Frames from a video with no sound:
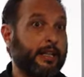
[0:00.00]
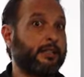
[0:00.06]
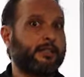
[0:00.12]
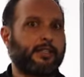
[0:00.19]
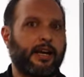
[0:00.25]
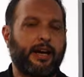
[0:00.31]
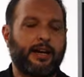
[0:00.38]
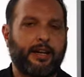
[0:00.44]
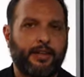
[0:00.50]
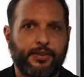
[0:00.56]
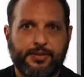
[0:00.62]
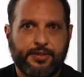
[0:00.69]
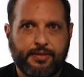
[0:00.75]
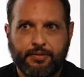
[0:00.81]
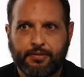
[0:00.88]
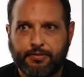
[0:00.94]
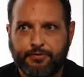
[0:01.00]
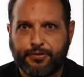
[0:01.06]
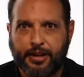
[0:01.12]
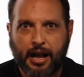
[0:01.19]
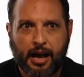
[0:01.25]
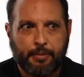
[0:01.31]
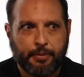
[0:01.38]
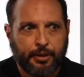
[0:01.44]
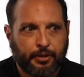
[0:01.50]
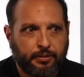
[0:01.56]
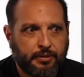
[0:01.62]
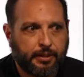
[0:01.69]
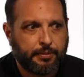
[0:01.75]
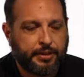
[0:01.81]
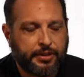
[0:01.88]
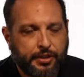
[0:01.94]
inside is phenomenal.
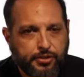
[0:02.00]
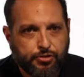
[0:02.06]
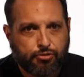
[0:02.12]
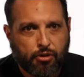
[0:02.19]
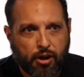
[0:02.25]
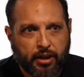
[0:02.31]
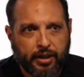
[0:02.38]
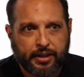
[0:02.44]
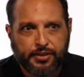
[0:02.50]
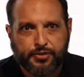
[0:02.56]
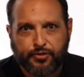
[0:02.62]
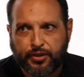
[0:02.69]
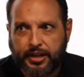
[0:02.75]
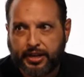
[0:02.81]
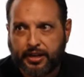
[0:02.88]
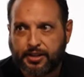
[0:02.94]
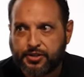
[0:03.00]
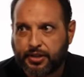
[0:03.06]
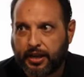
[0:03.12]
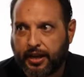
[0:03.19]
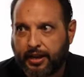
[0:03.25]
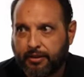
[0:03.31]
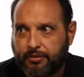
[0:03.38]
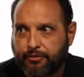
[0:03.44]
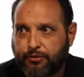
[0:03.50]
I mean, this truck is finished in